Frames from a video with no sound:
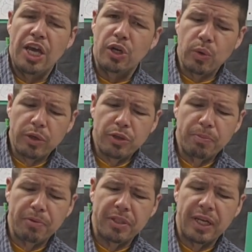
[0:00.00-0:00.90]
In order to
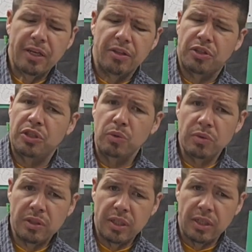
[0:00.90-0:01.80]
protect the
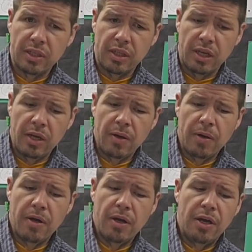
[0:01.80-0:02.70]
student's dignity,
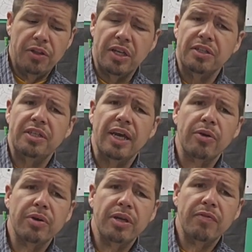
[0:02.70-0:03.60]
the
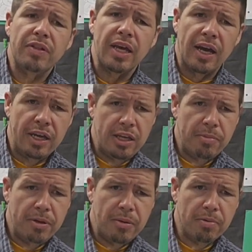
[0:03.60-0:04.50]
integrity of the
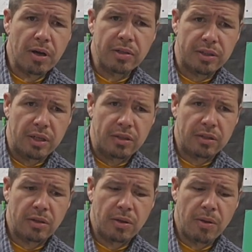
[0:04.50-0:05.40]
IEP
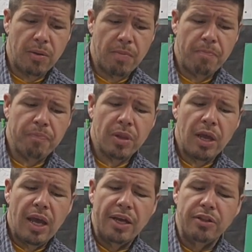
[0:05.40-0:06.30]
process,
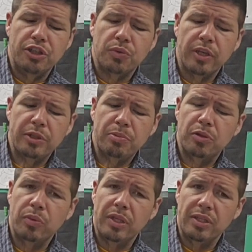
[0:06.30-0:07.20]
and the trust
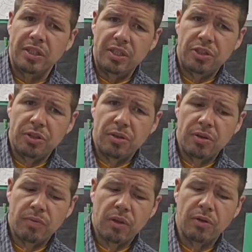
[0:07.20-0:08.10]
between the teacher,
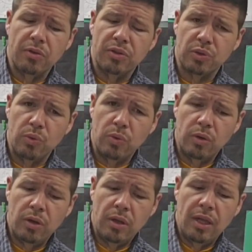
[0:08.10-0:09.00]
the
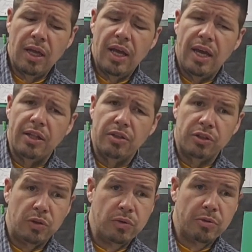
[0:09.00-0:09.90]
school, and the
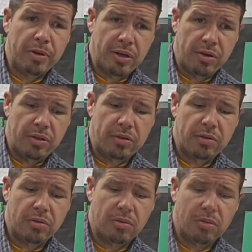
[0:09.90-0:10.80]
student's parents,